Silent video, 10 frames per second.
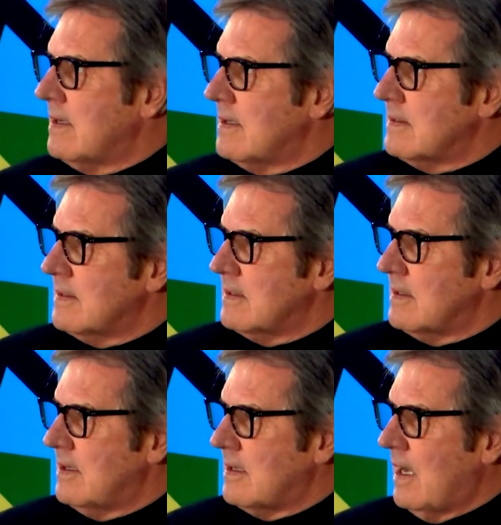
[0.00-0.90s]

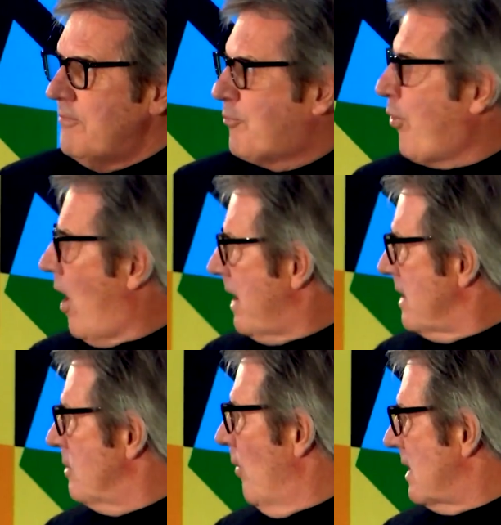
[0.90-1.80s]
I
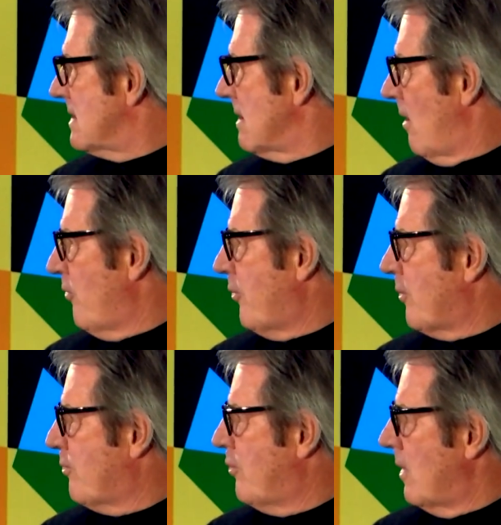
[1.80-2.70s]
prided myself
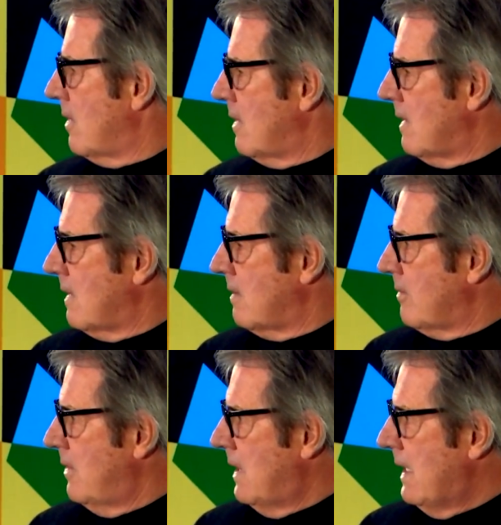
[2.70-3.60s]

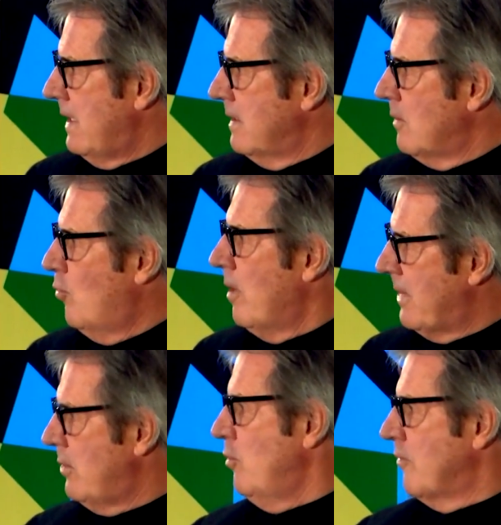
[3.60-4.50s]
in the
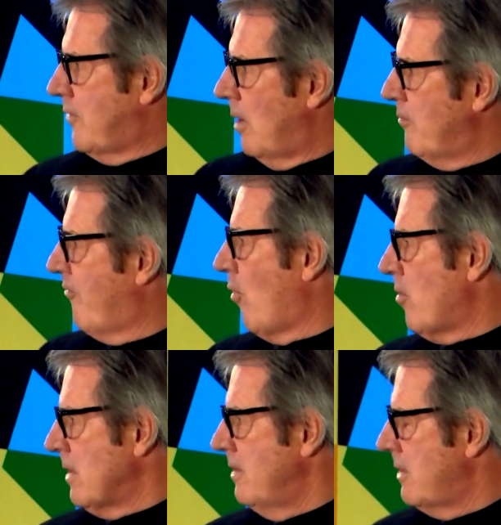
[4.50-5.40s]
women who have come
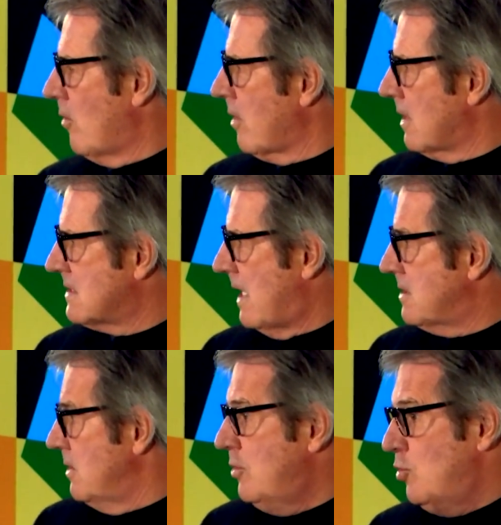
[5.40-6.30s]
forward in the
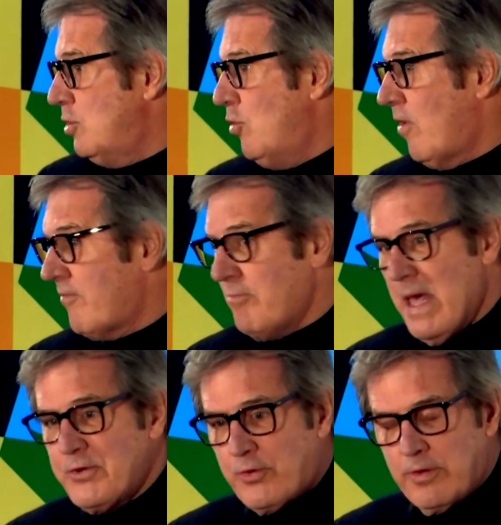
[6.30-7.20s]
organization who have
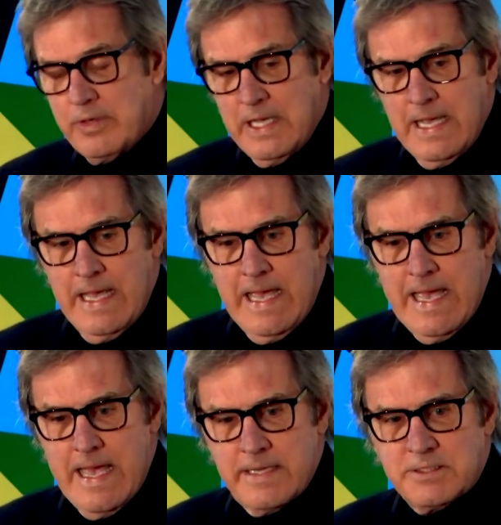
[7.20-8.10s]
mentored,
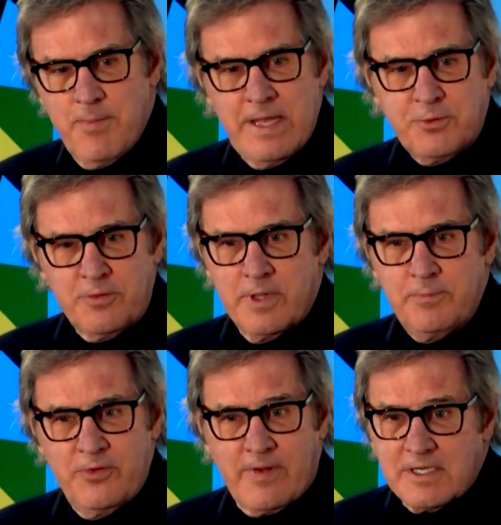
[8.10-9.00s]
and to mentor
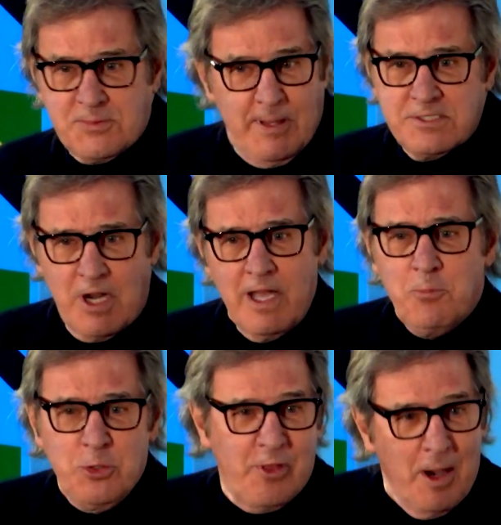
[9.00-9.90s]
them, you've got to spend time
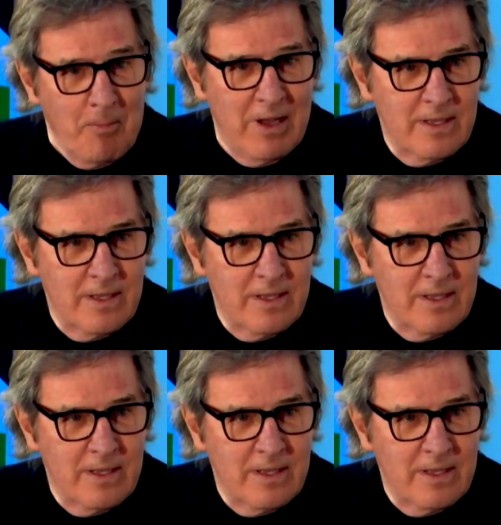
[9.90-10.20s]
with them.